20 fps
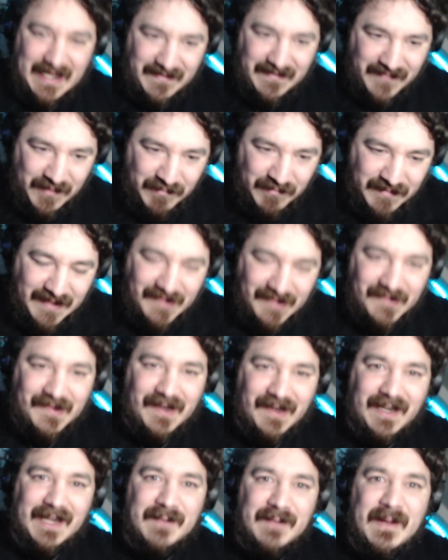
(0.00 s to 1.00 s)
for you. This
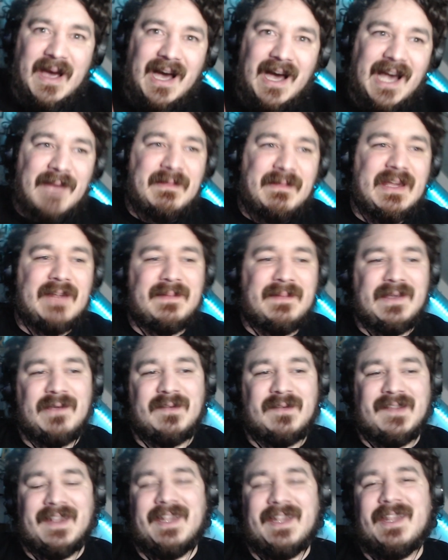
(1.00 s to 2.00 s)
time I'm going to be
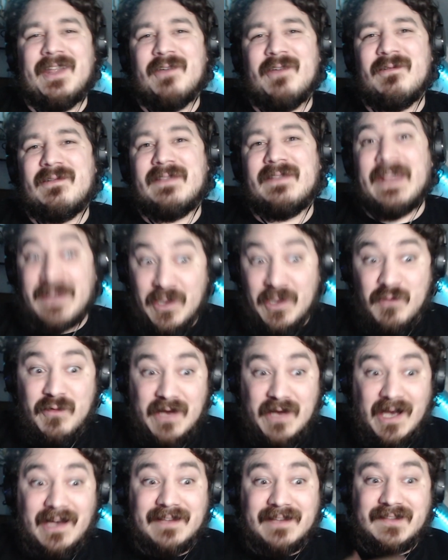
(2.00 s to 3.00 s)
using the new the new
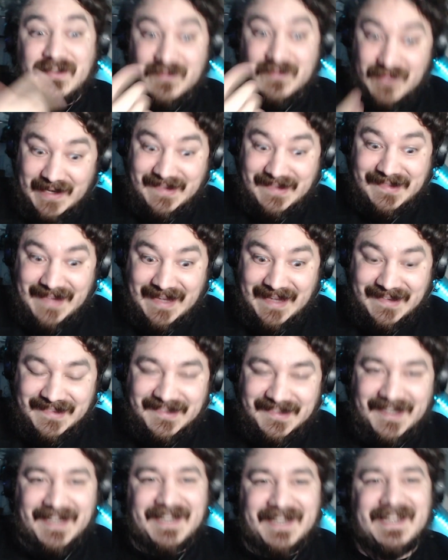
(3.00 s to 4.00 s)
card Stress
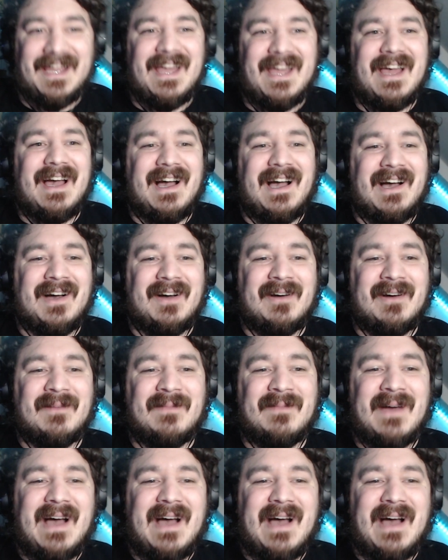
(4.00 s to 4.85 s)
Testing um,